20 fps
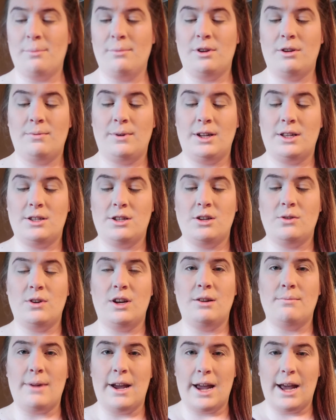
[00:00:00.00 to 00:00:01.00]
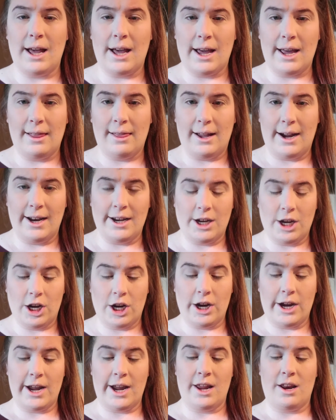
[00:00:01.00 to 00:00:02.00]
I'm going to be doing my
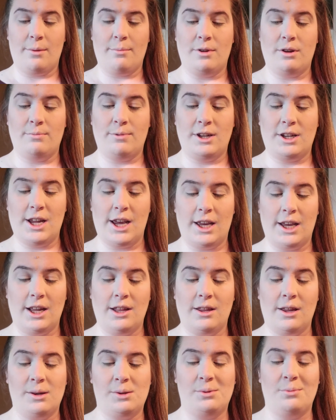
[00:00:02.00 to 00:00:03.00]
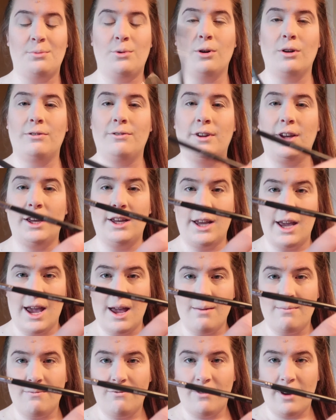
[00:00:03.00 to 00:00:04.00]
highlighter, and I'm going to be taking this Morphe
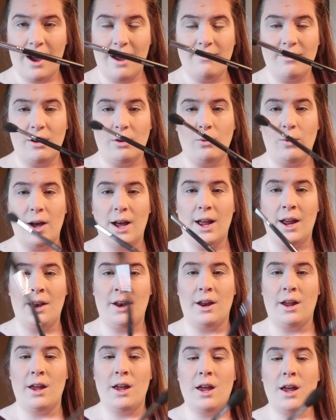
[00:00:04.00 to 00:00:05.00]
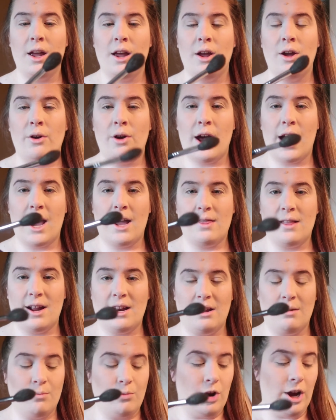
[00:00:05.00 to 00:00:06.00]
M501
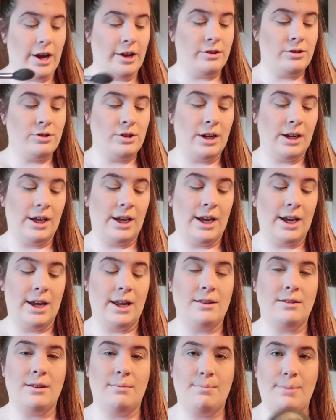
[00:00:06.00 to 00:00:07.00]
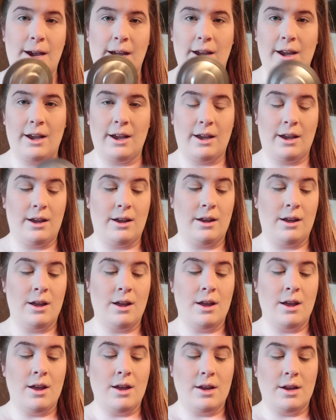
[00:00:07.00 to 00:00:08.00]
highlighting brush and the Becca
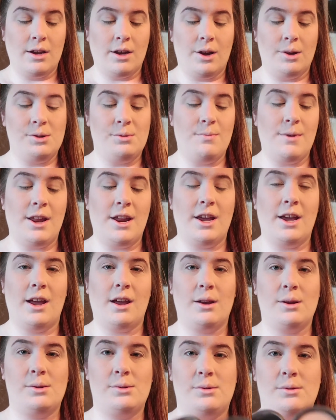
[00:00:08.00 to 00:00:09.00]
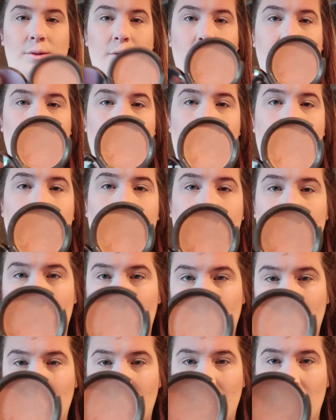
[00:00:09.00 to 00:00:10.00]
Cosmetics
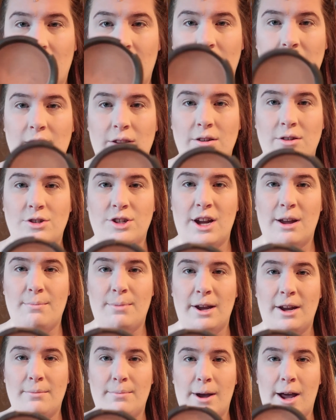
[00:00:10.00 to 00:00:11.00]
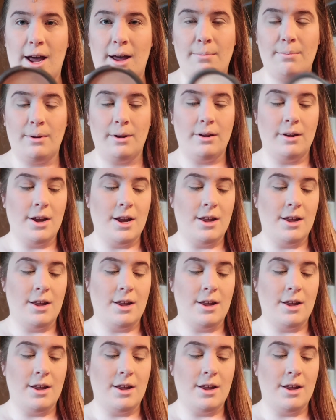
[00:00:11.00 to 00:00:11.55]
highlighter in Champagne Pop.